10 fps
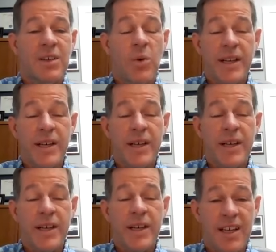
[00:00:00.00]
The
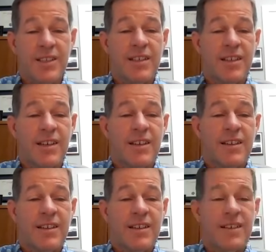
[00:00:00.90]
question is
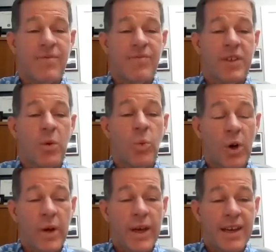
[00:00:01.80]

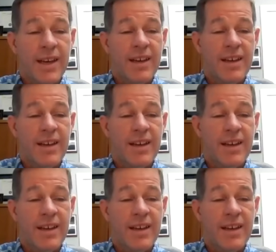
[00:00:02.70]
will we?